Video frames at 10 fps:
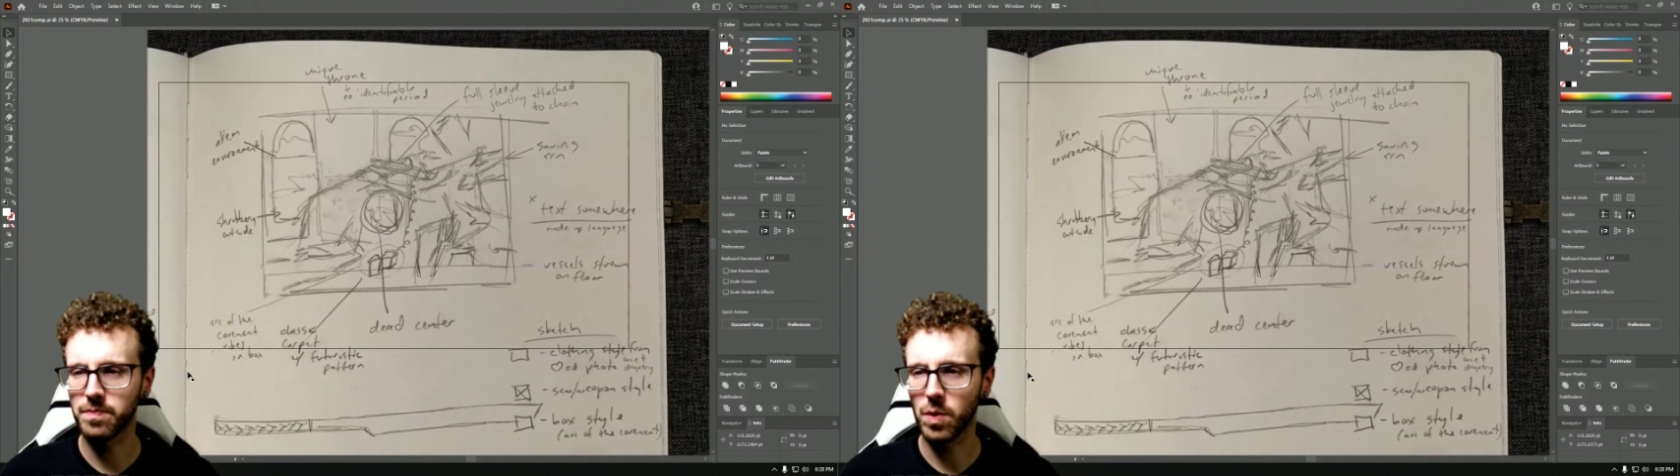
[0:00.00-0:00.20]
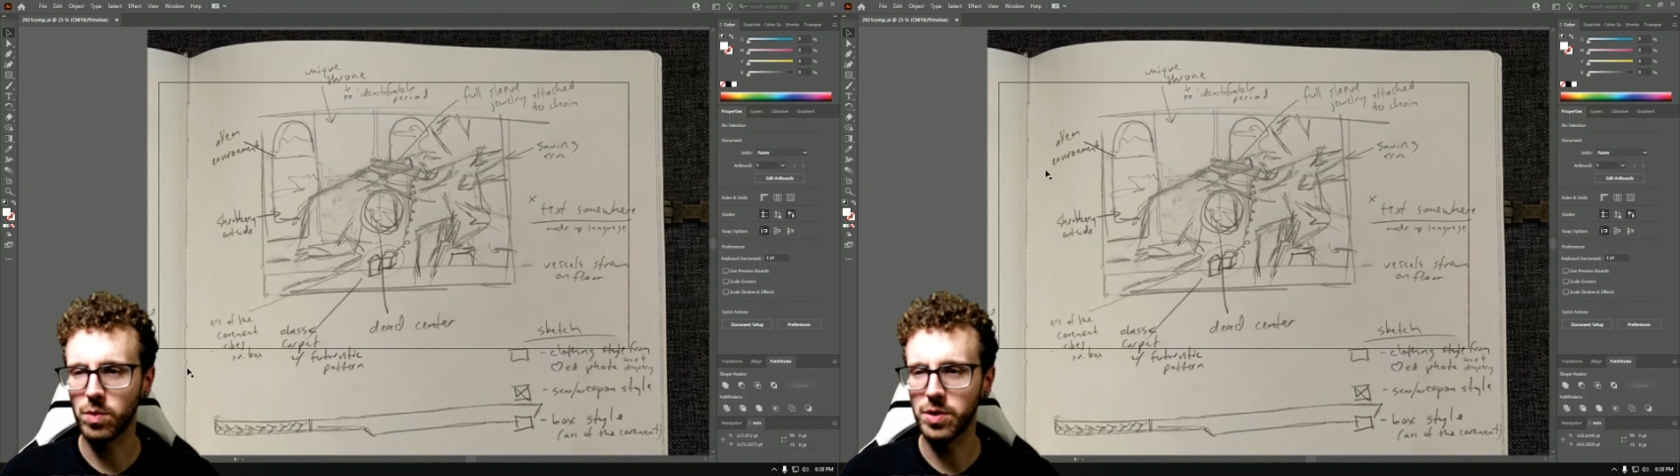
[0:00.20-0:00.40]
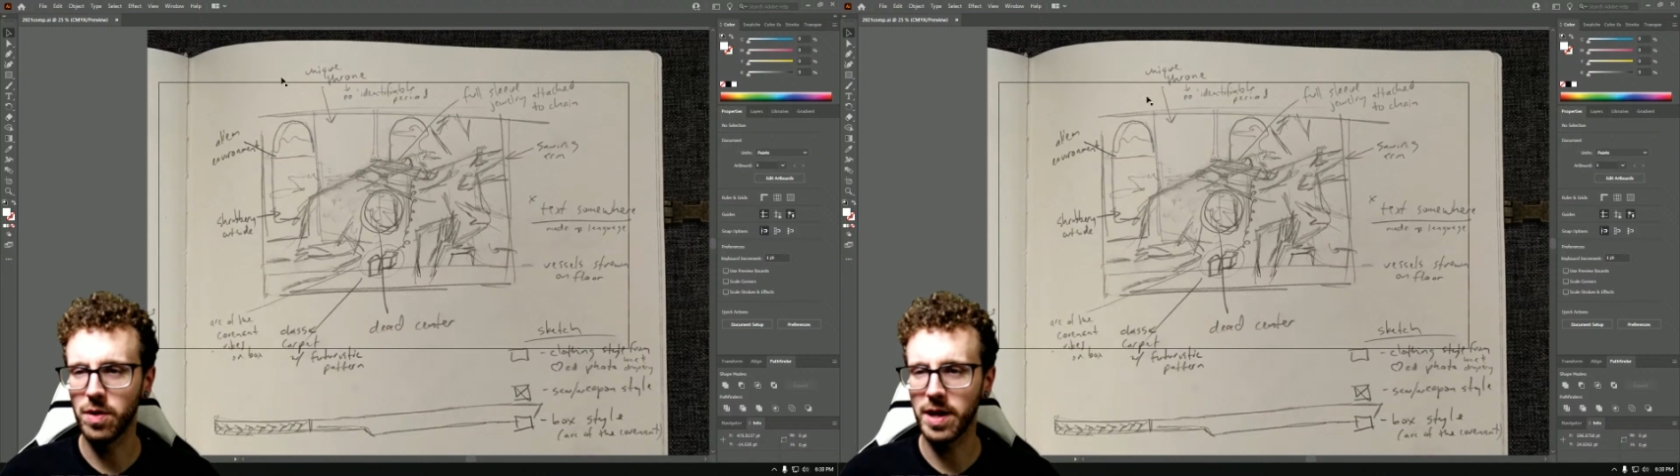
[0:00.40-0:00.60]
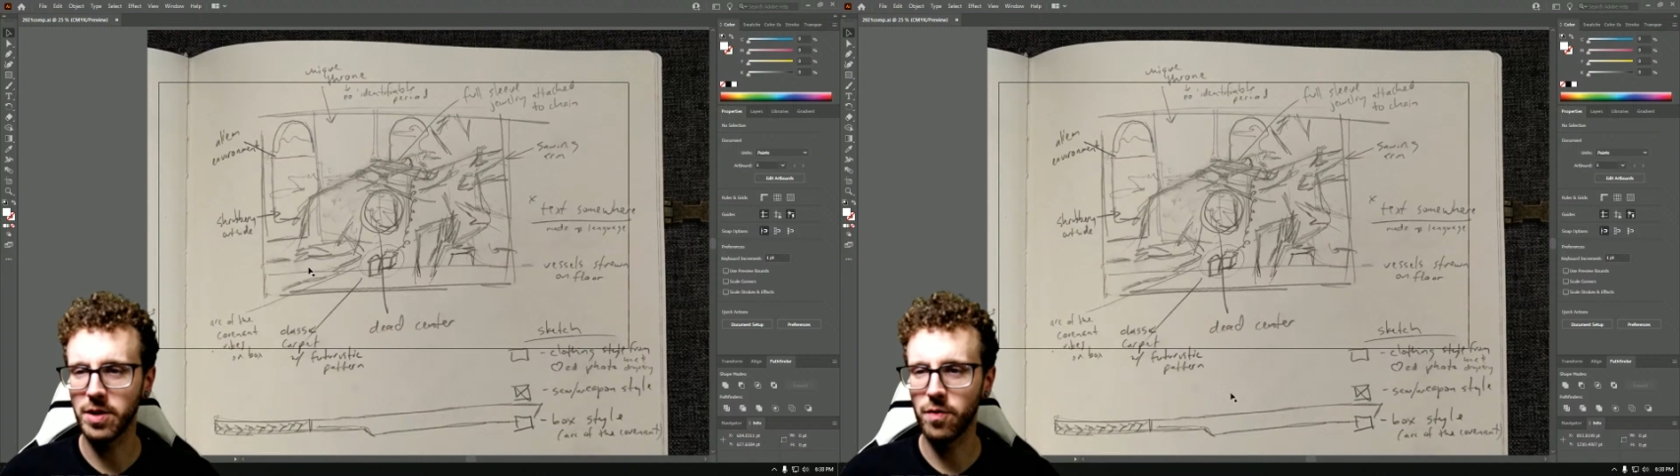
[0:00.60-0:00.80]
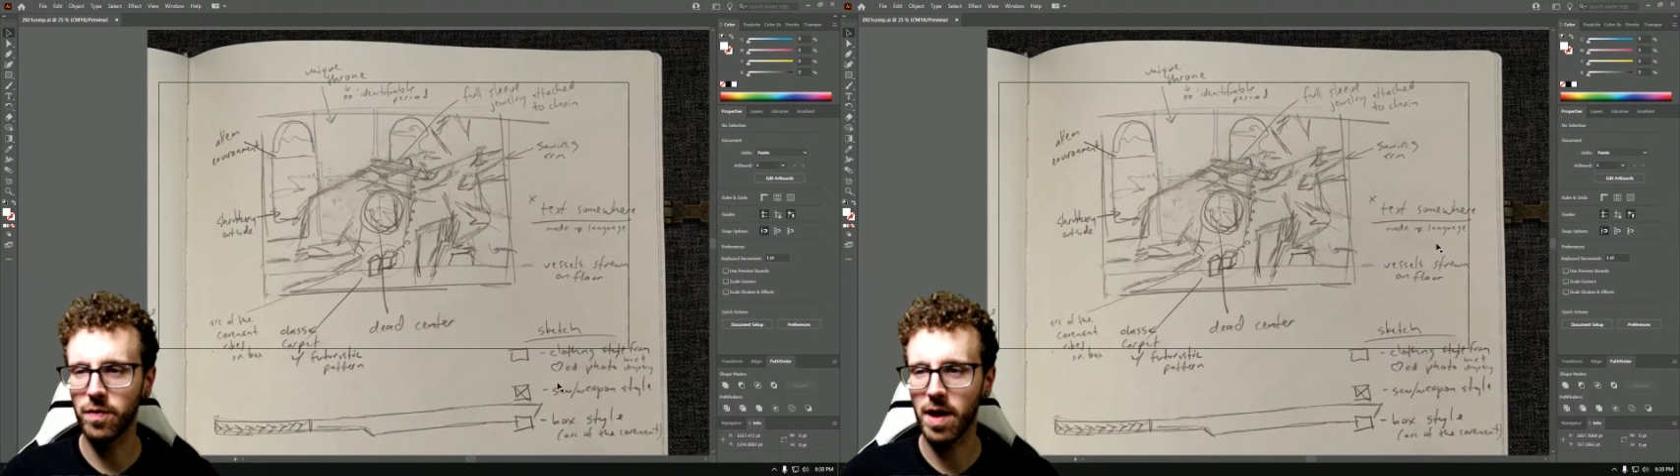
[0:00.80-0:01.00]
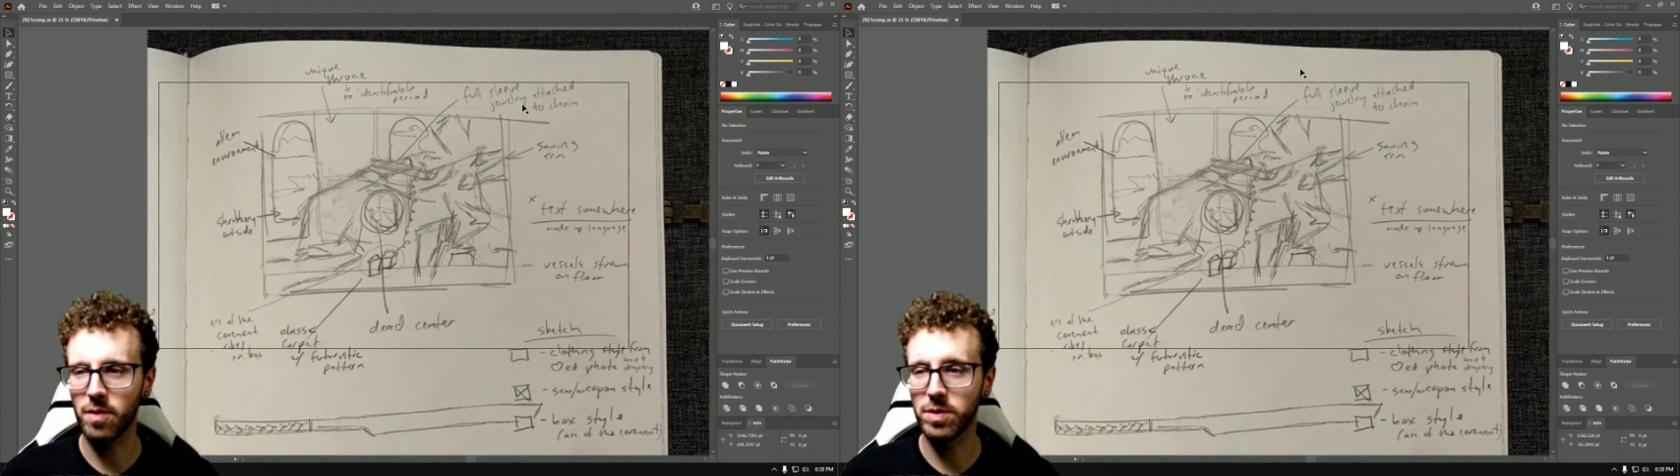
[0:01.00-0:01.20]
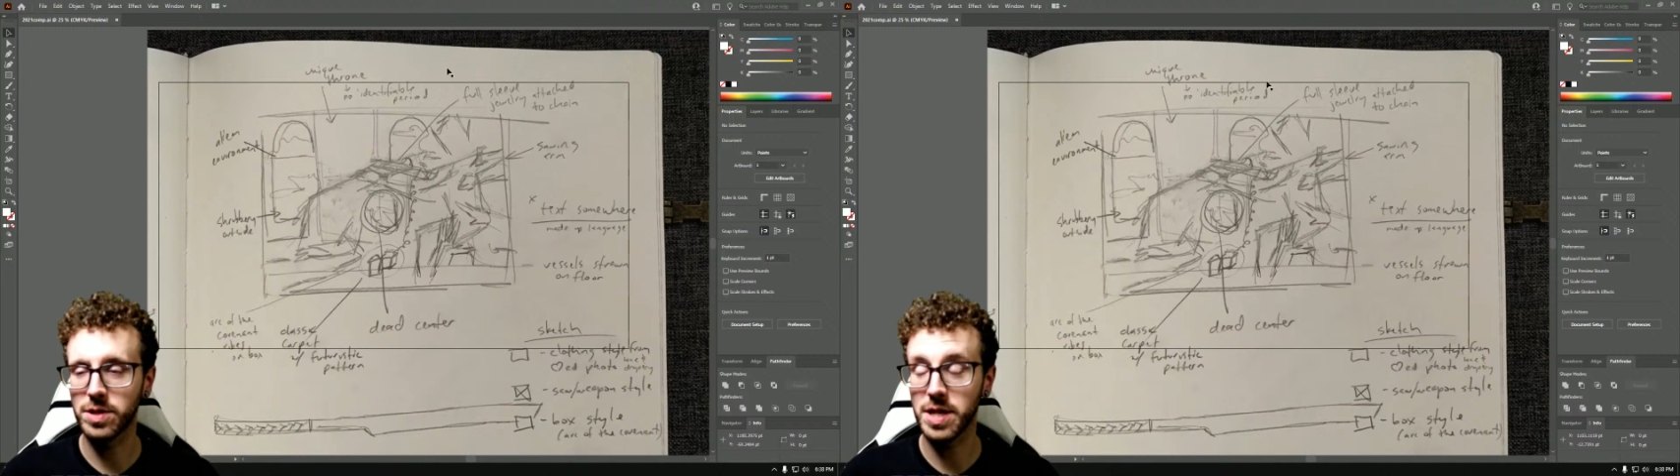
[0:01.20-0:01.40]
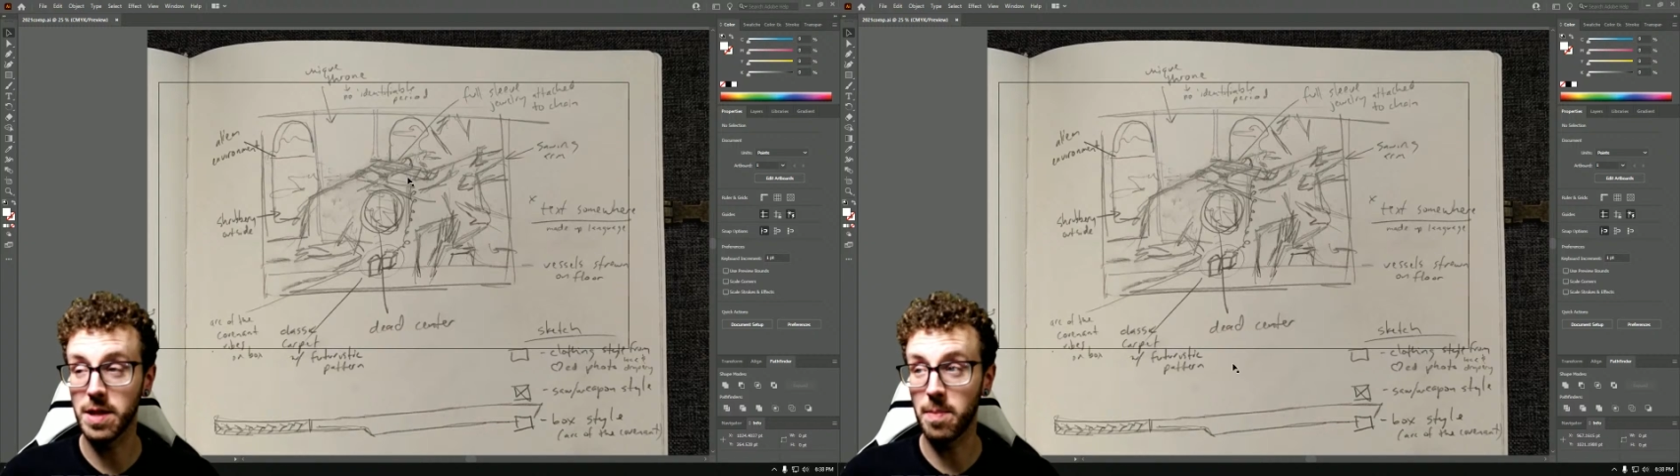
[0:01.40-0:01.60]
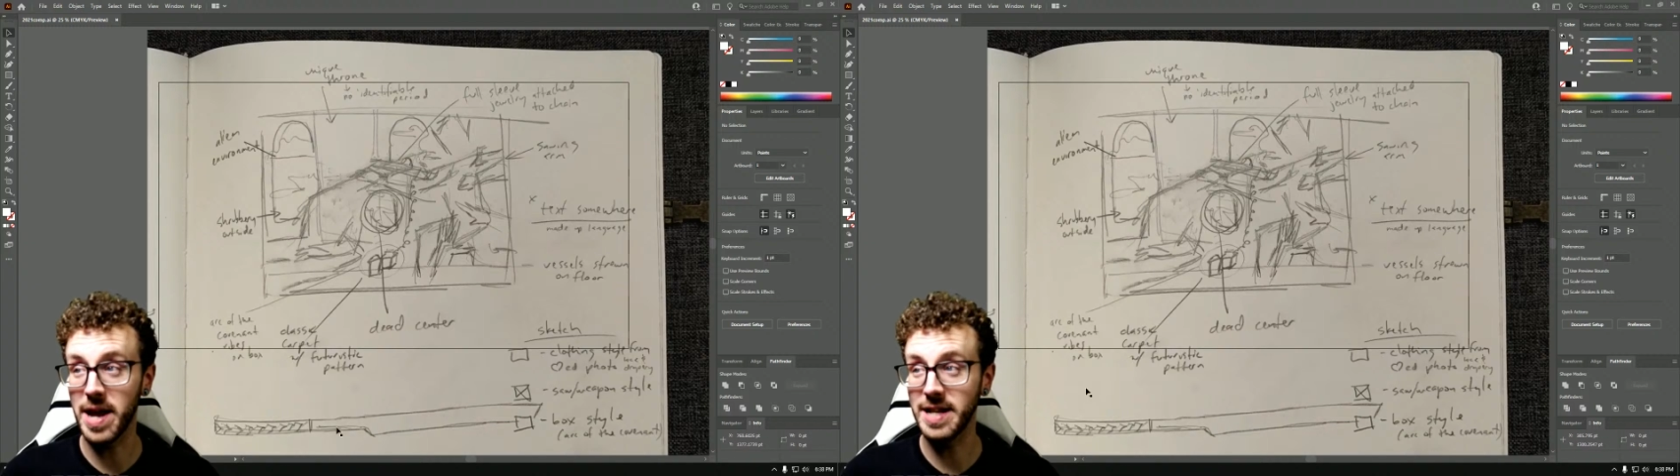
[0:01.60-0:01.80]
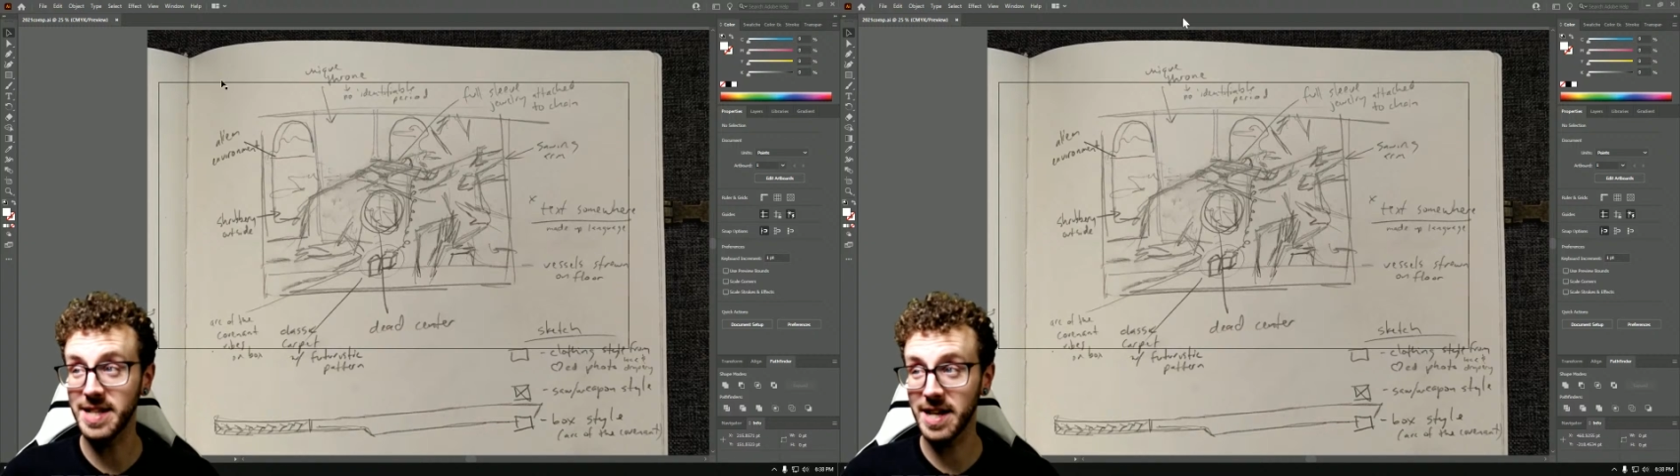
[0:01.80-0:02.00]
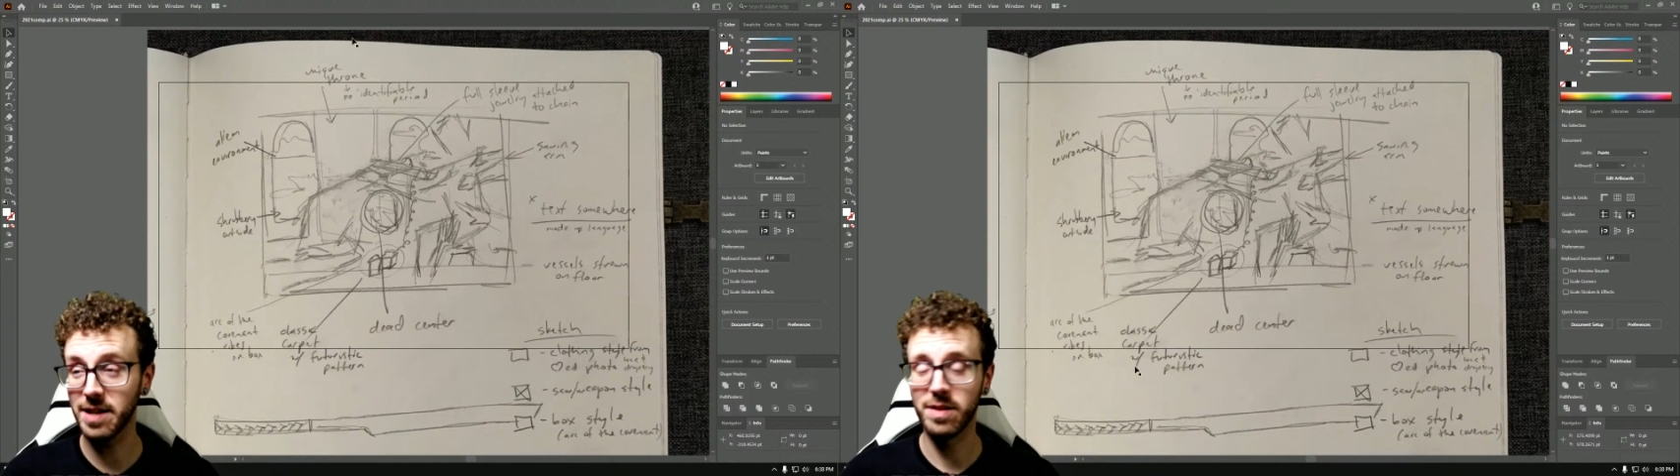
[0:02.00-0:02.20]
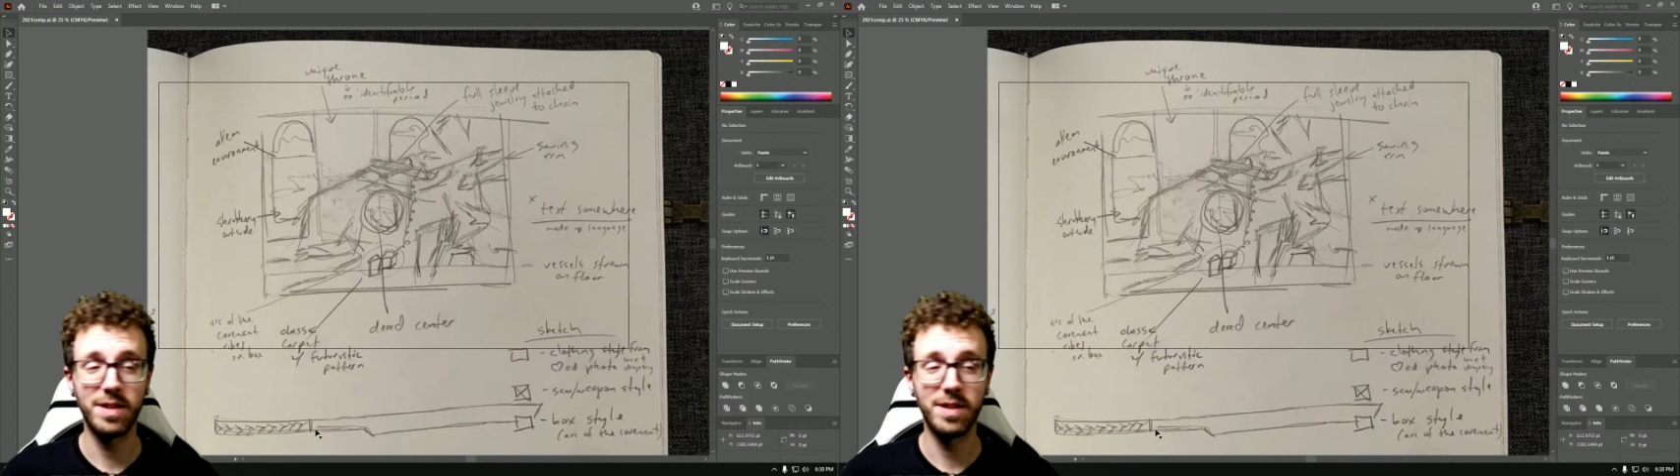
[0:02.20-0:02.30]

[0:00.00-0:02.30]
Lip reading: Would you like new flowers in the painting?